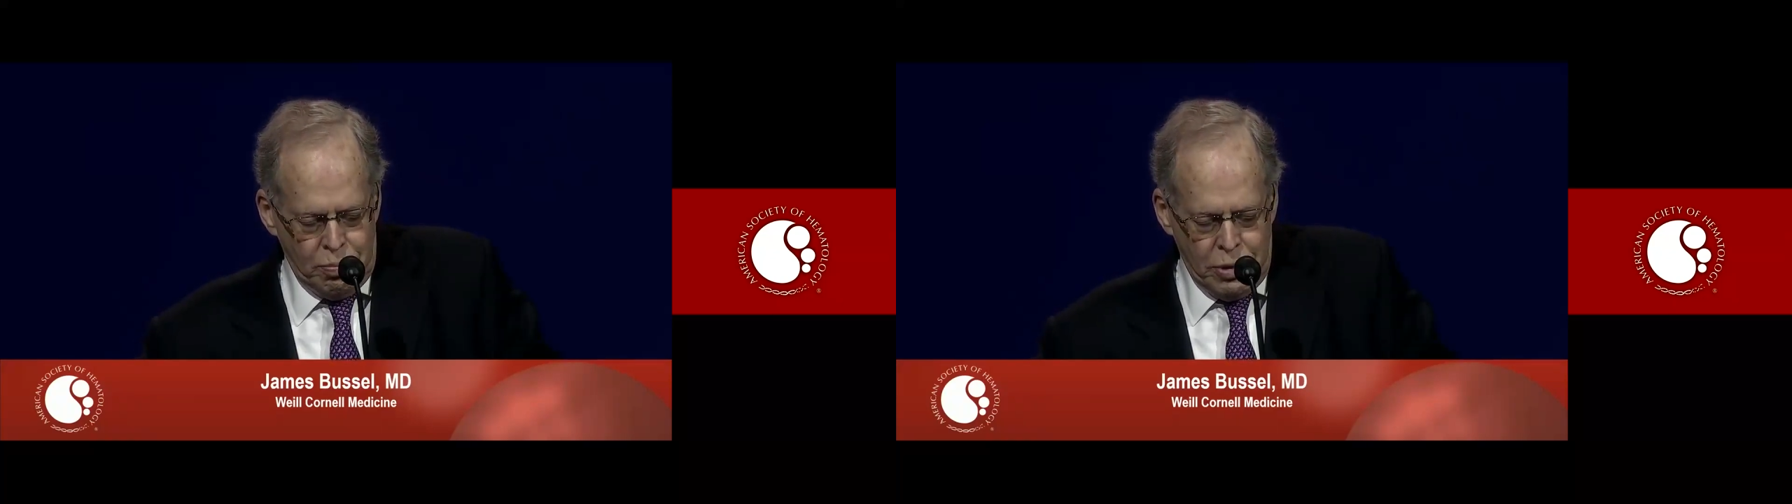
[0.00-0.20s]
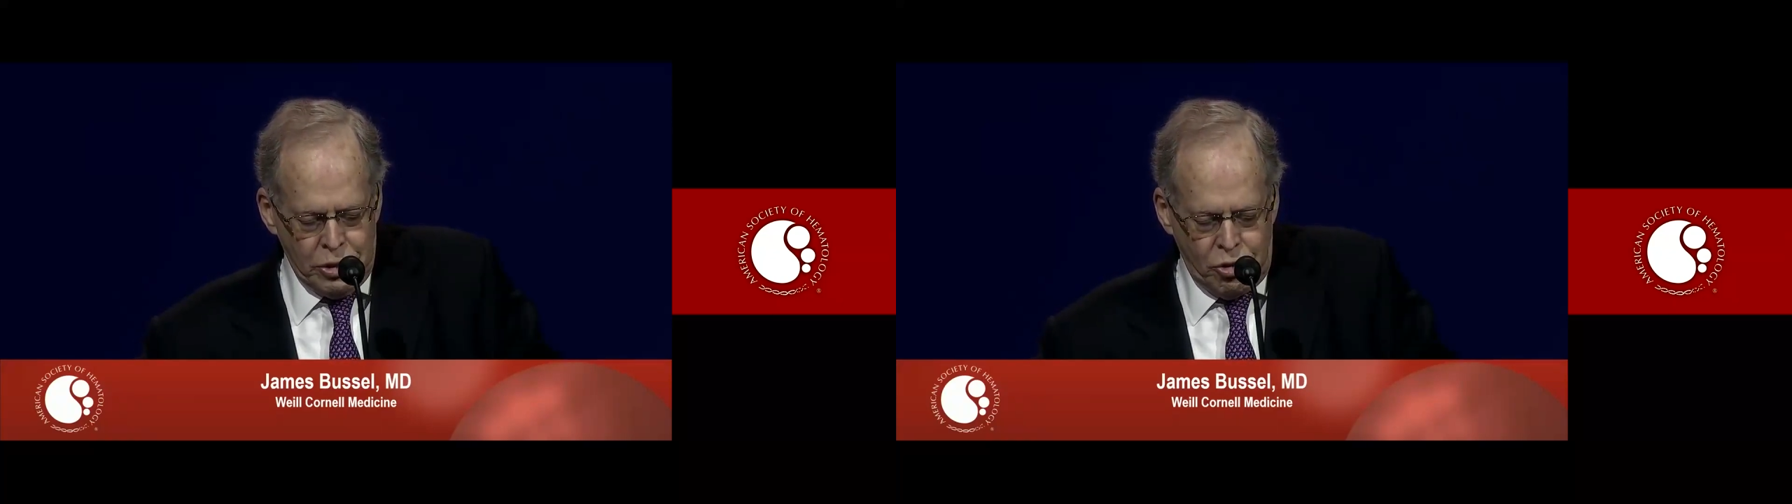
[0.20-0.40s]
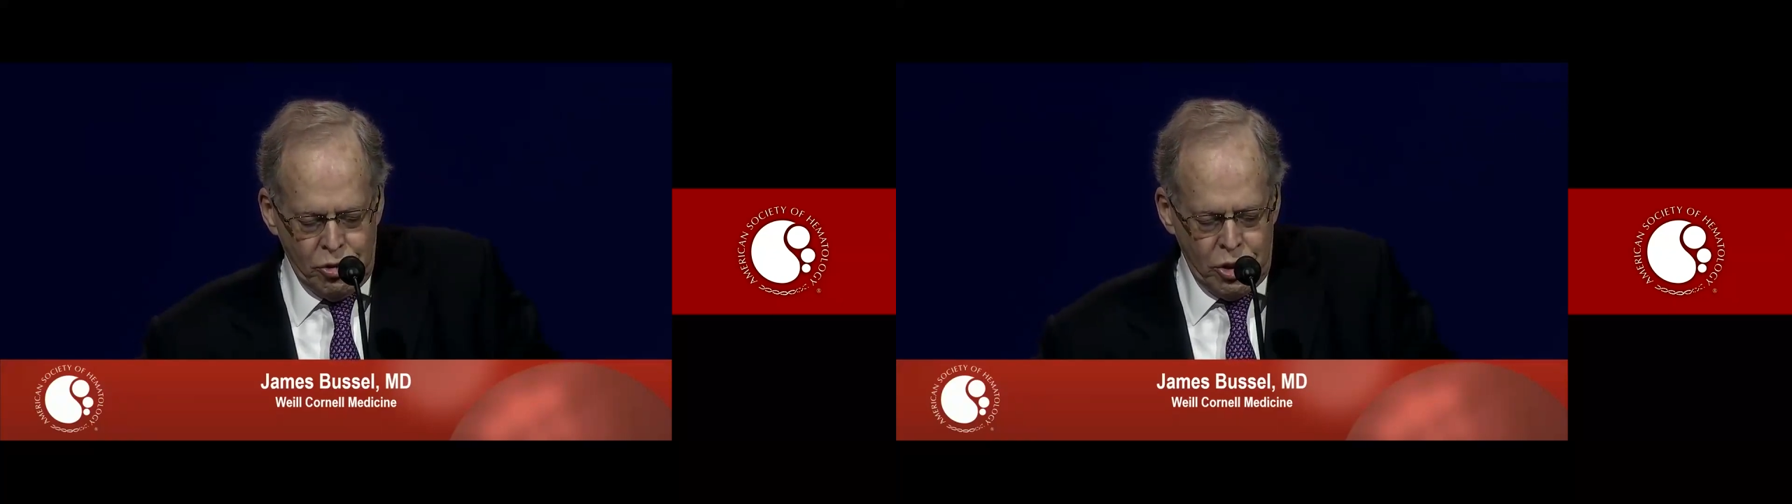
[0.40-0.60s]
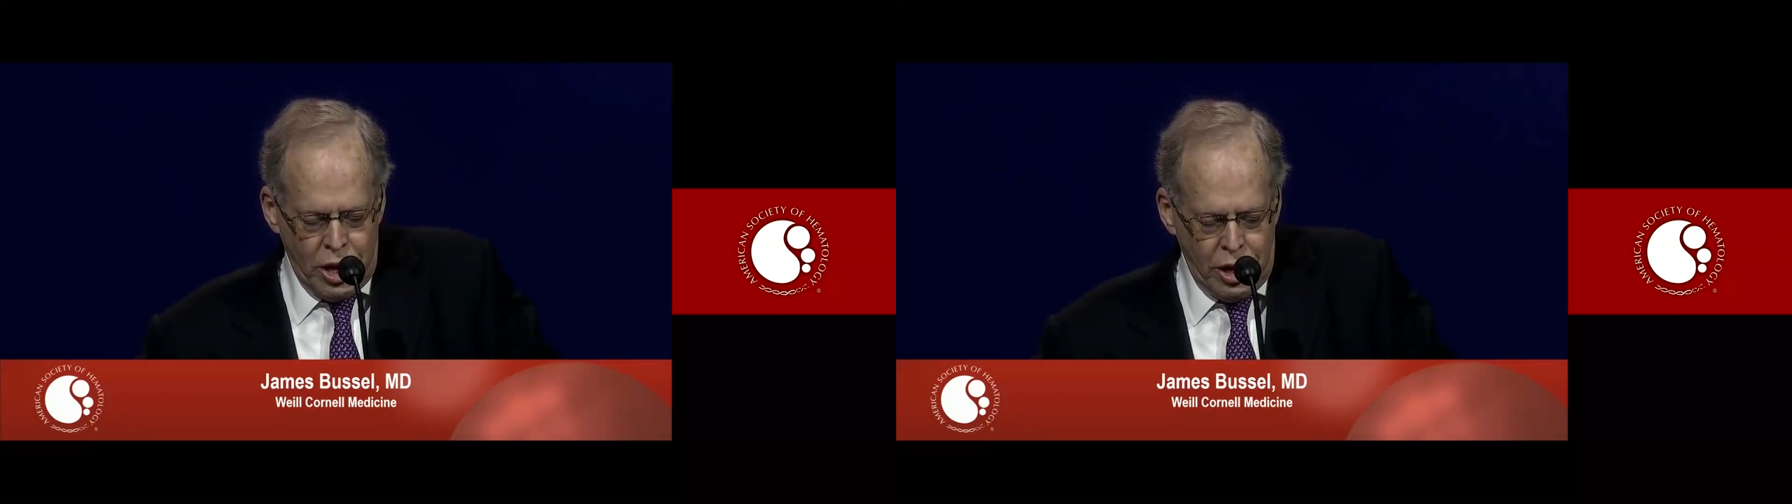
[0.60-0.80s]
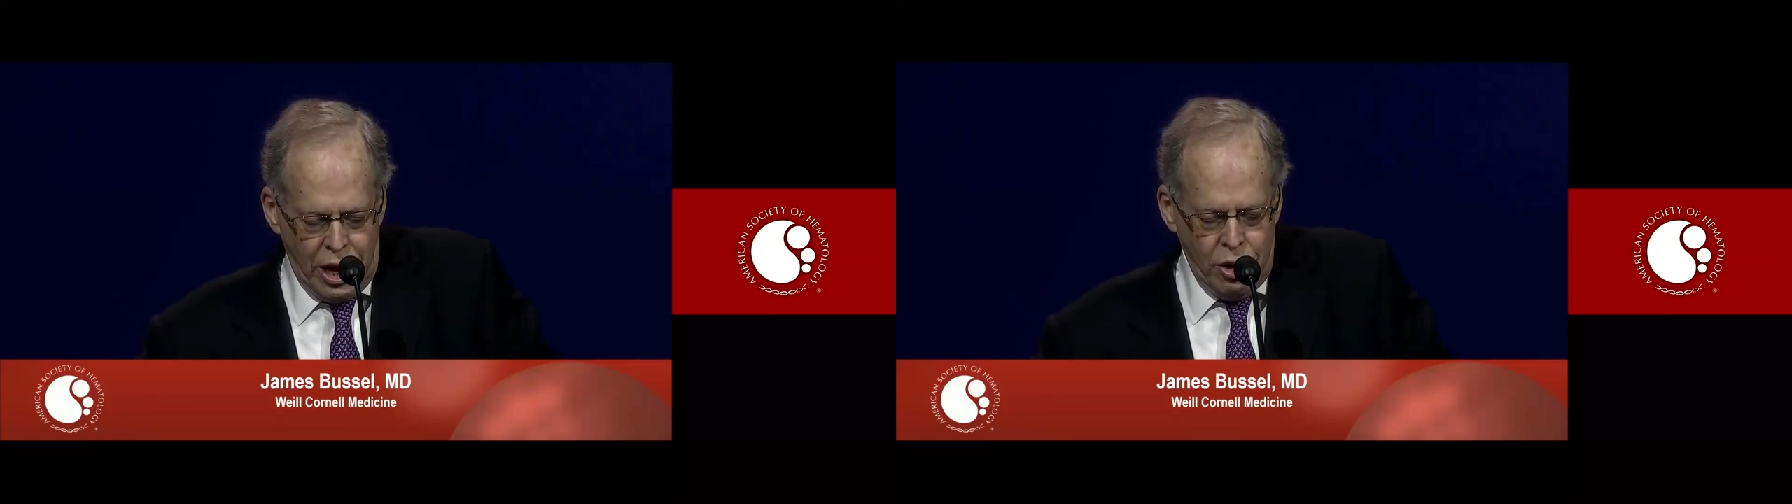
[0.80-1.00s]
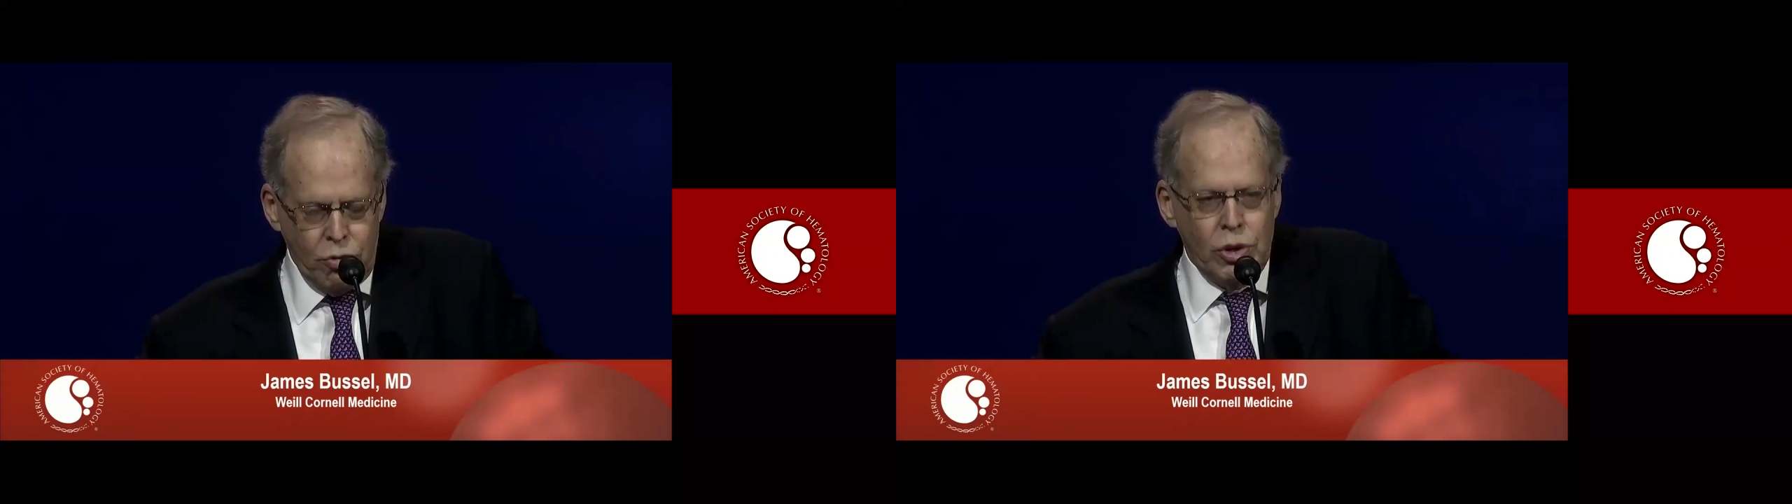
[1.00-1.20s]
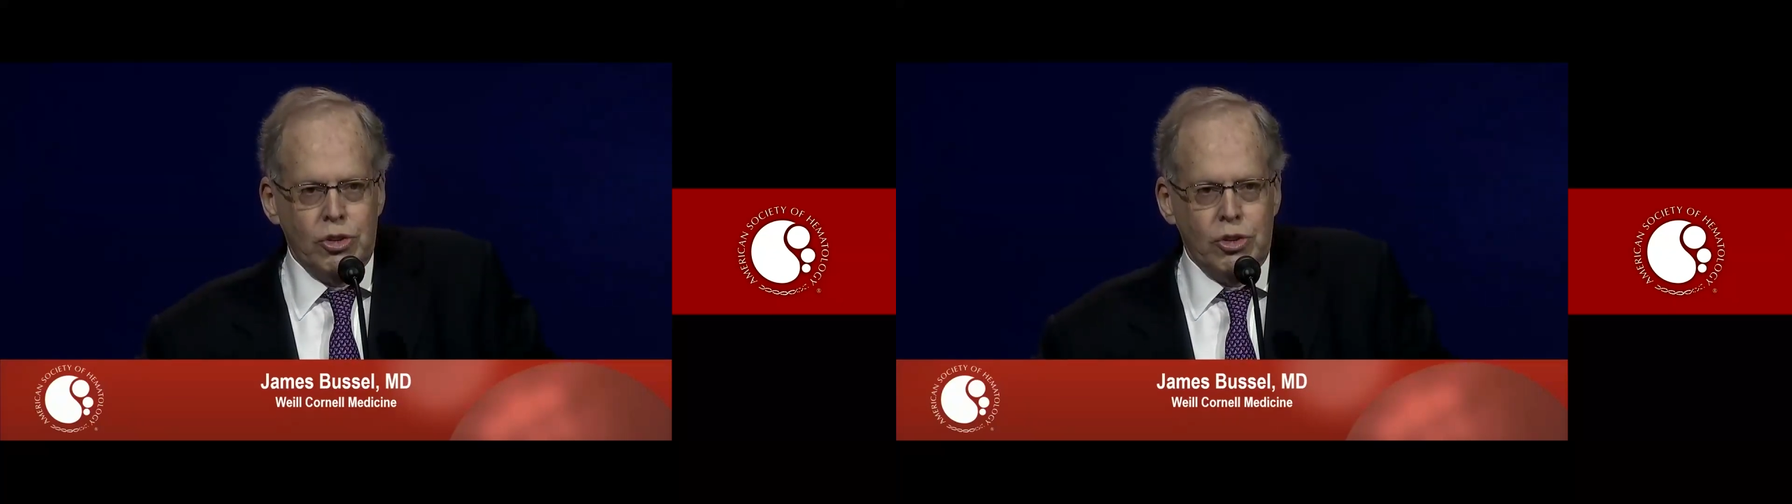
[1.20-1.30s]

mention that Henry